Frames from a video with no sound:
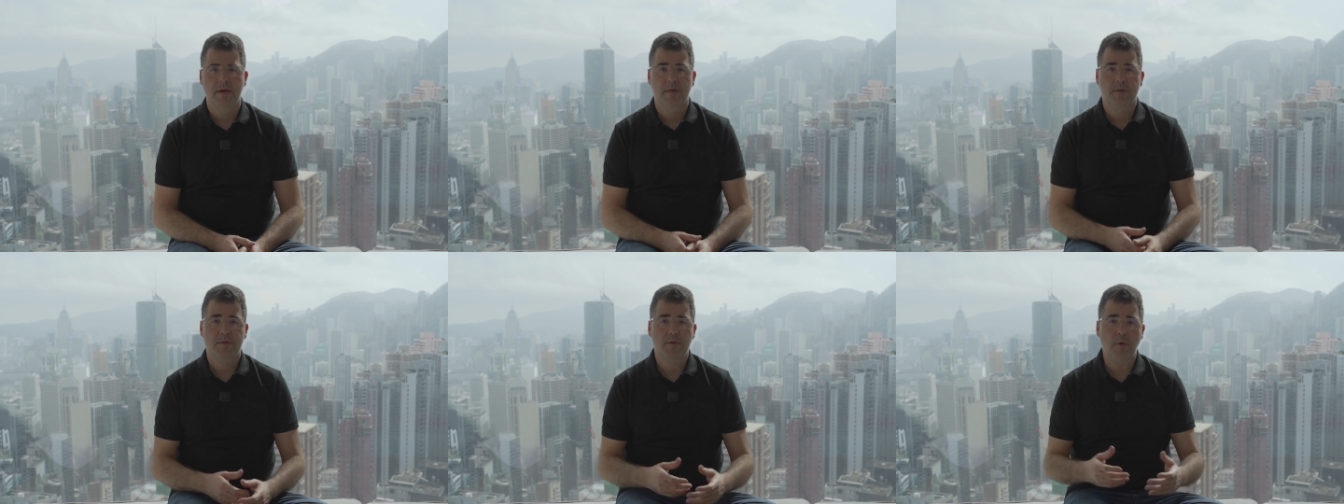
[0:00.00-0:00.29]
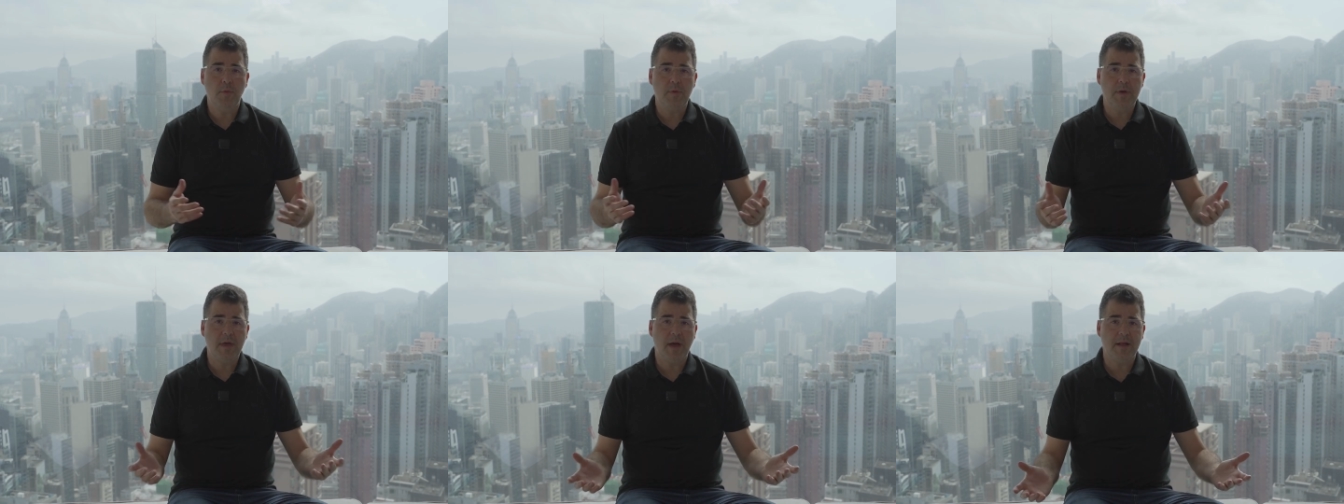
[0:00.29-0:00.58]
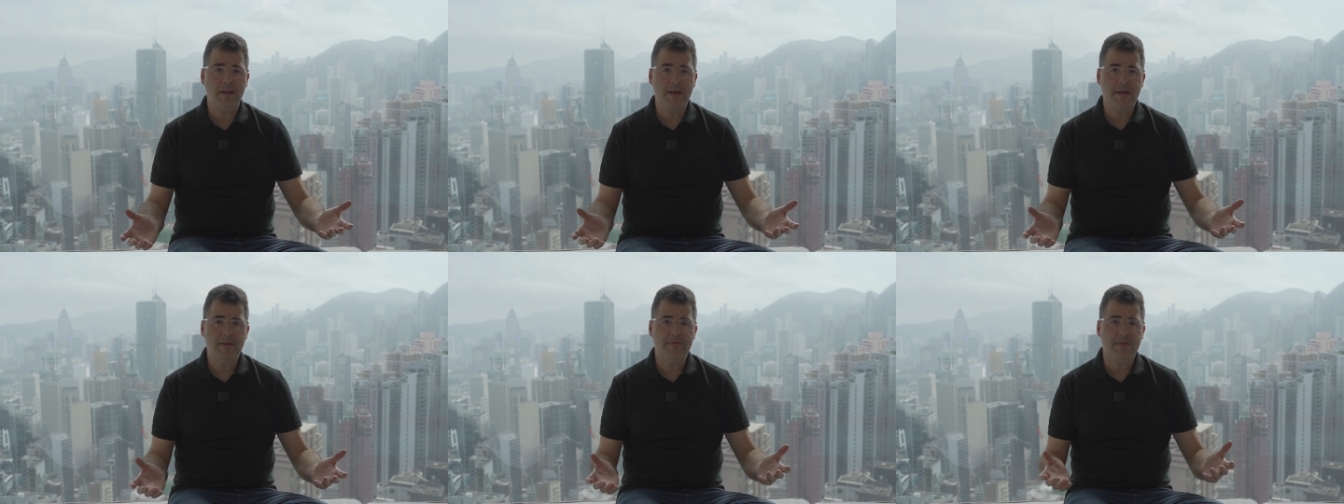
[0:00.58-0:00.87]
So we
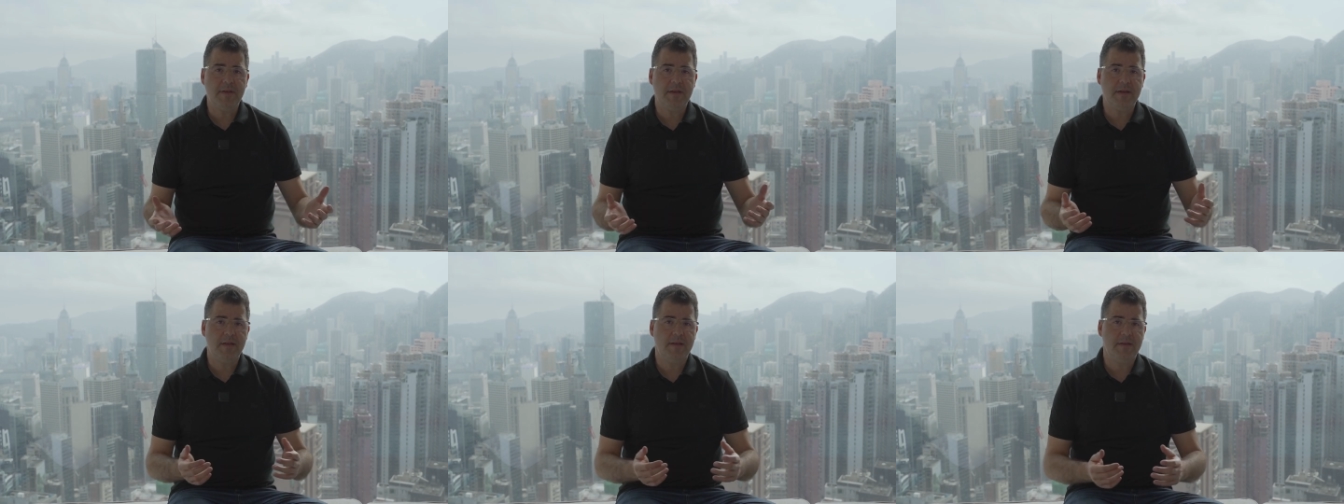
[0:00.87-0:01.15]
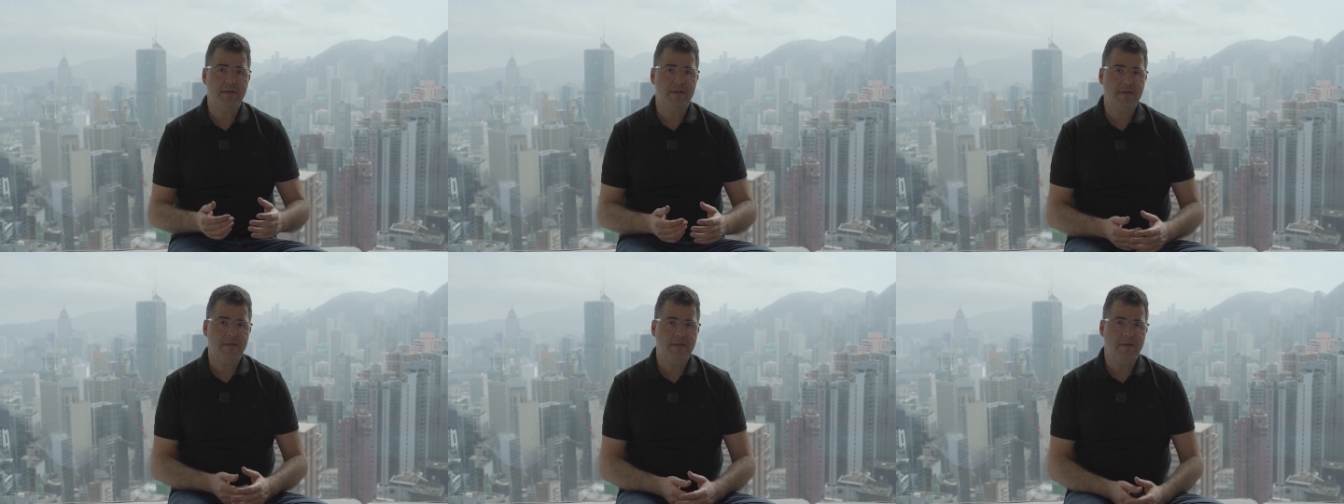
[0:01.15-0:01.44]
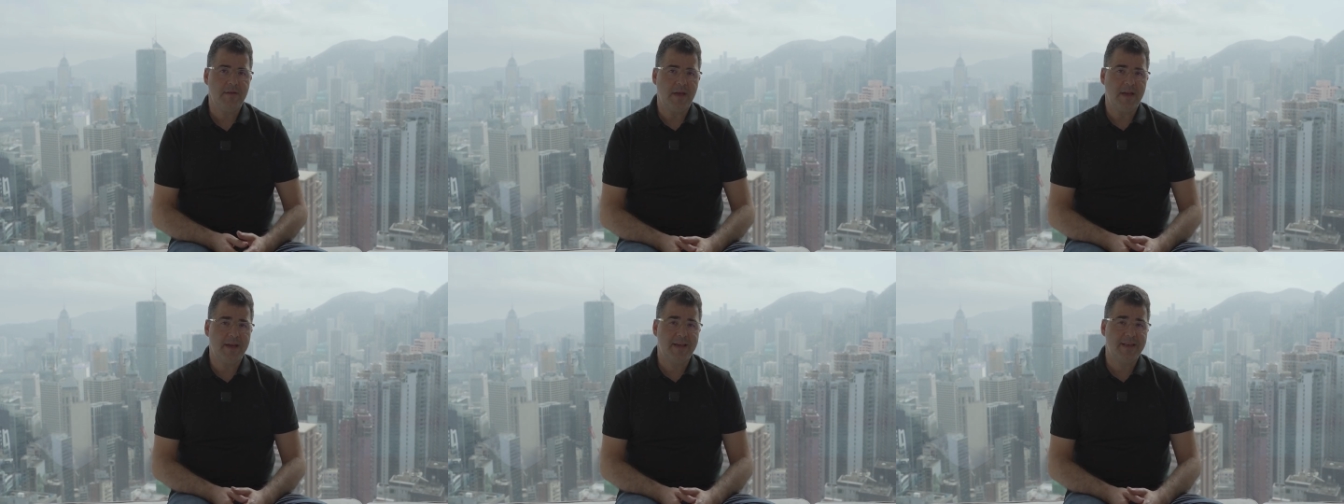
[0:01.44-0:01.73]
are living in
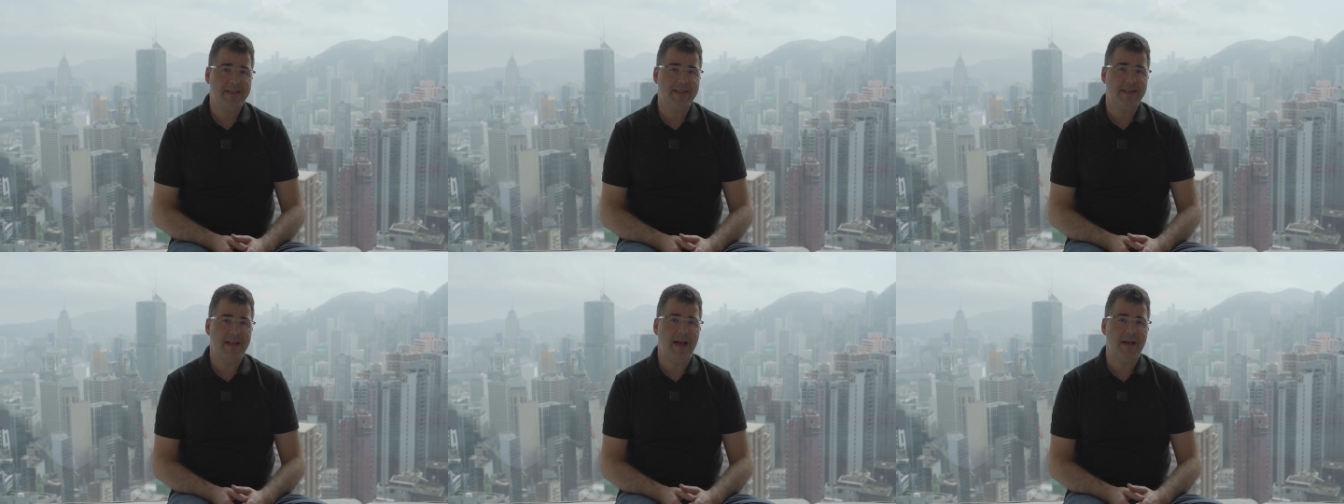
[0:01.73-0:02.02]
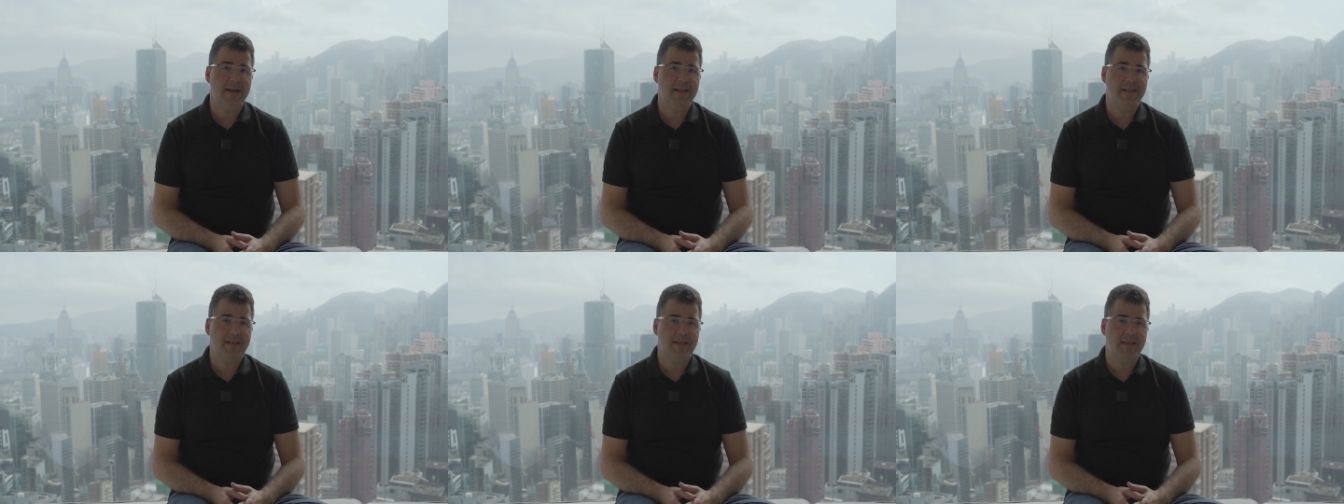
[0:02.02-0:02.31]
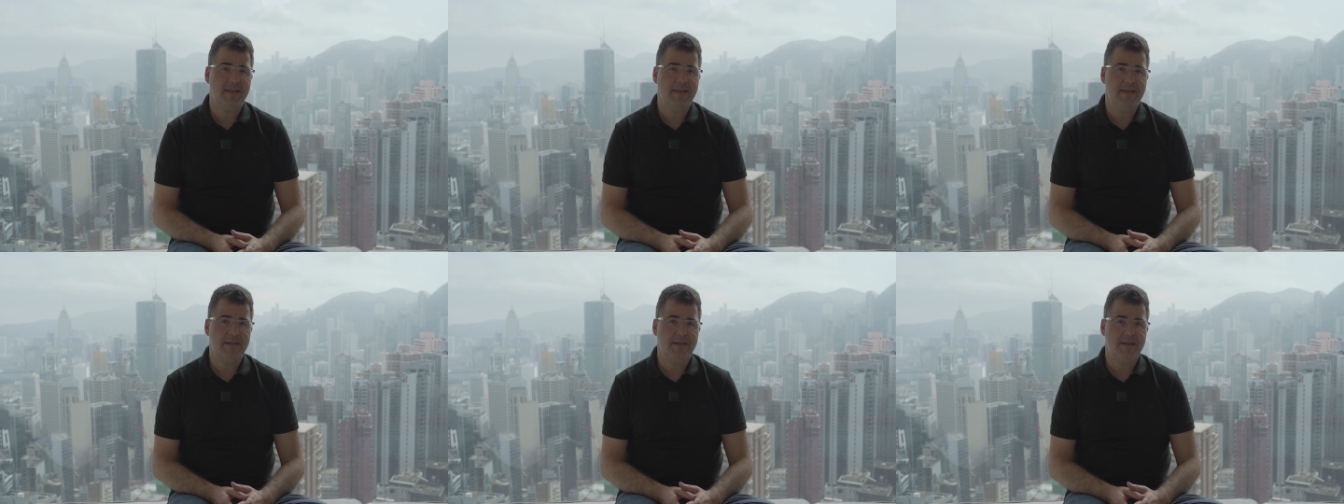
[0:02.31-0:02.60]

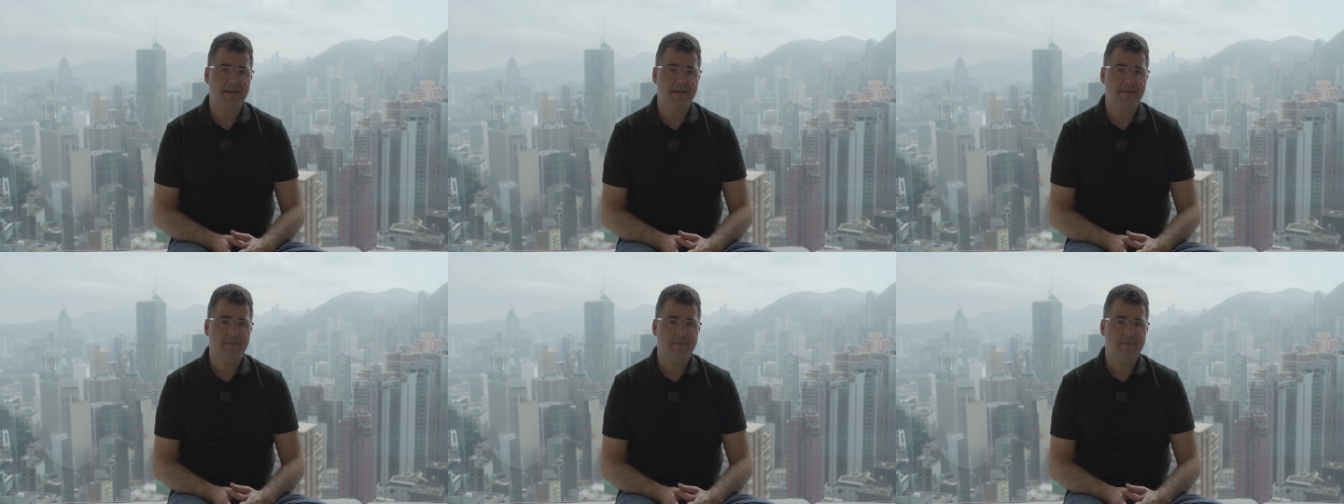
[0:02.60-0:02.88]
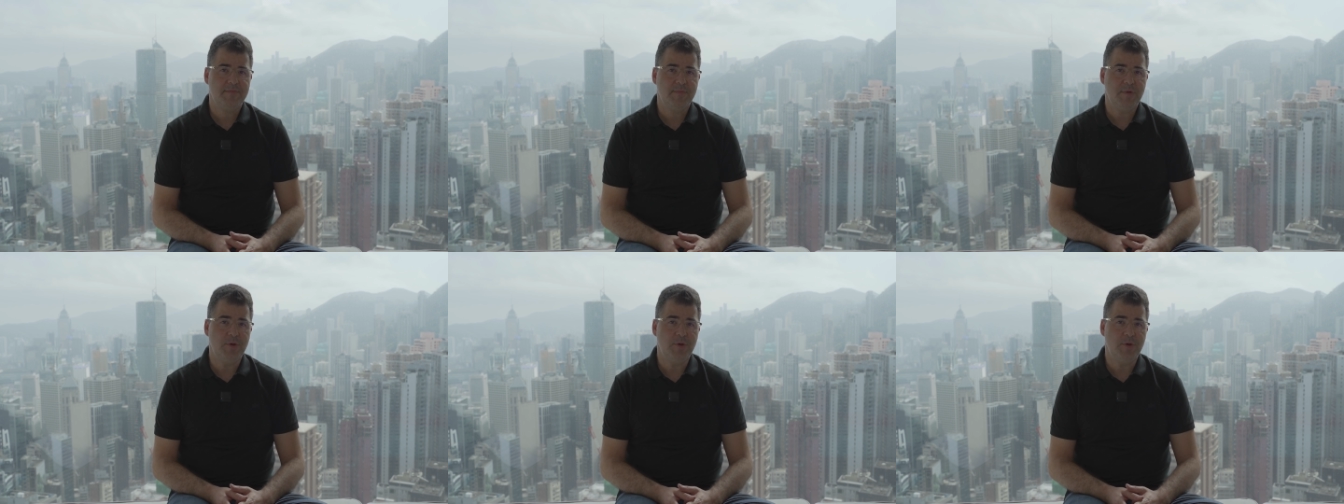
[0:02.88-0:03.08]
exciting,